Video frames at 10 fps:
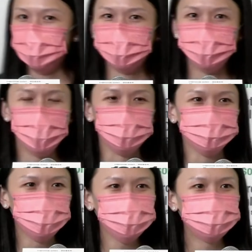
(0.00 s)
with regards to
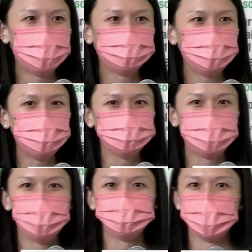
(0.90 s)
21st
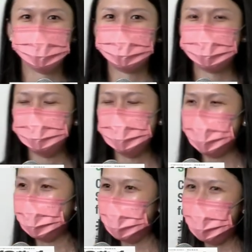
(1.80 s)
century education
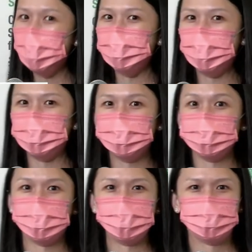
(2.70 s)
and its challenges.
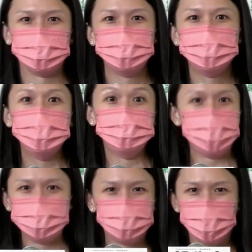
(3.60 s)
Thank you for Patrick's
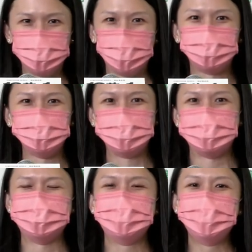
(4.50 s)
sharing. I think
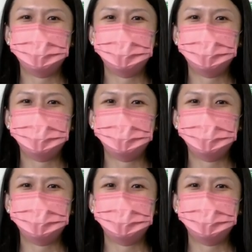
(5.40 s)
everybody is